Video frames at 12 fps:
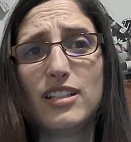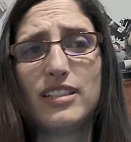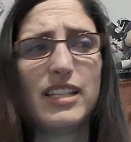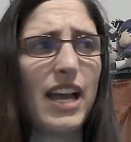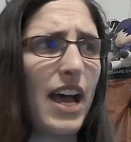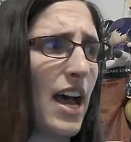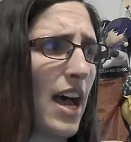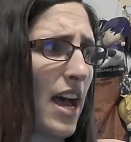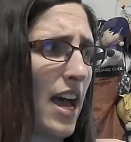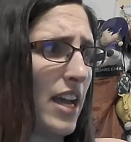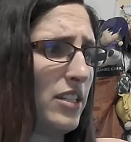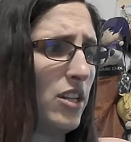Nah,
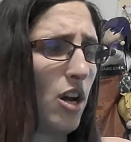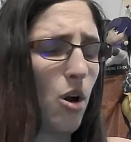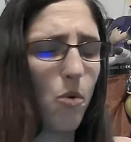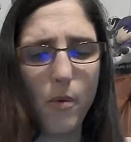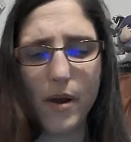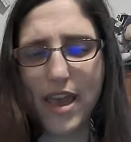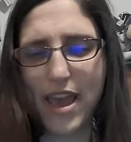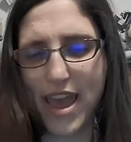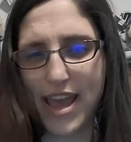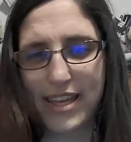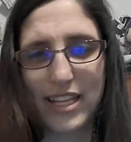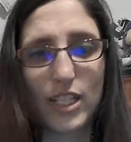no way,
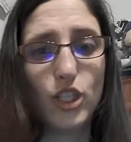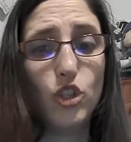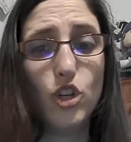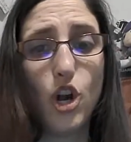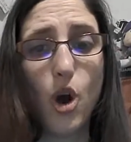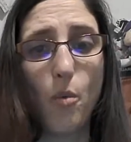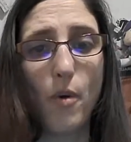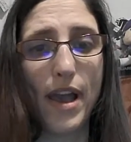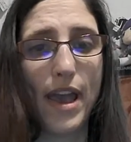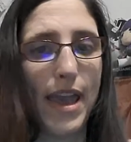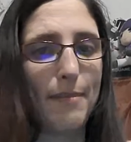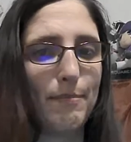no
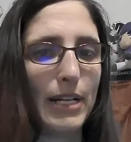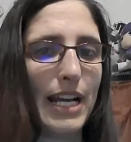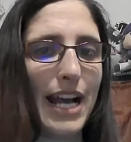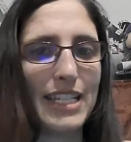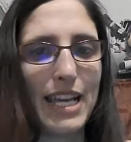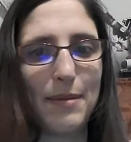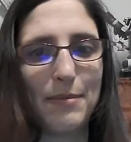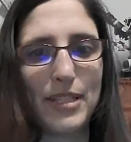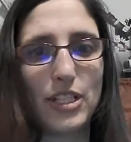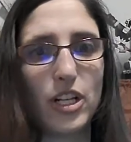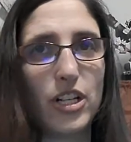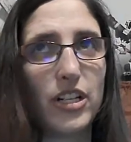way. But goddamn,
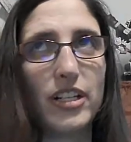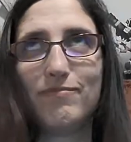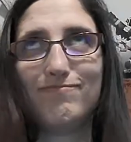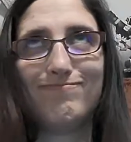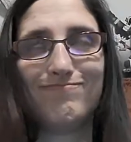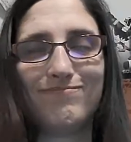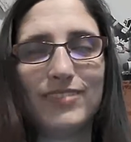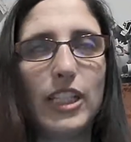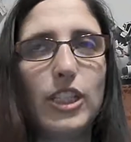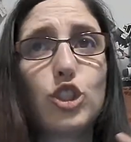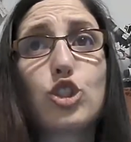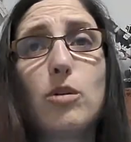this art, it
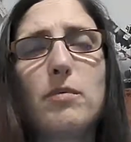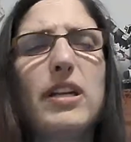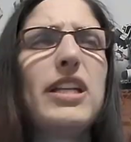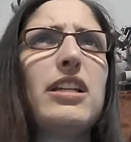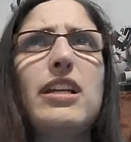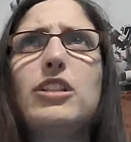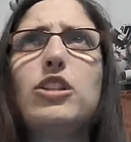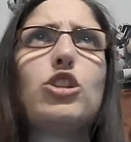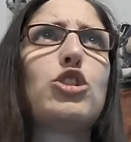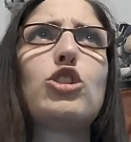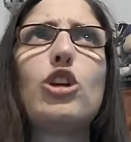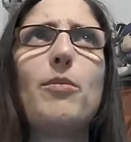looks so, it, it
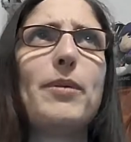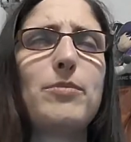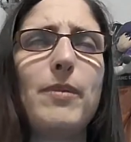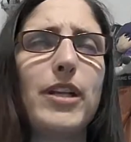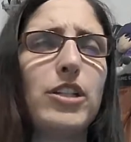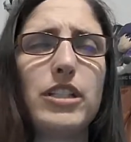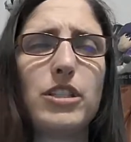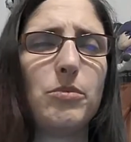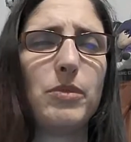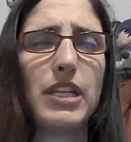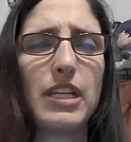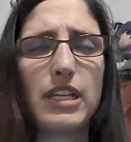looks so much better this
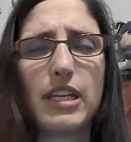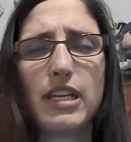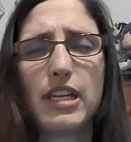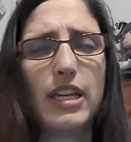week.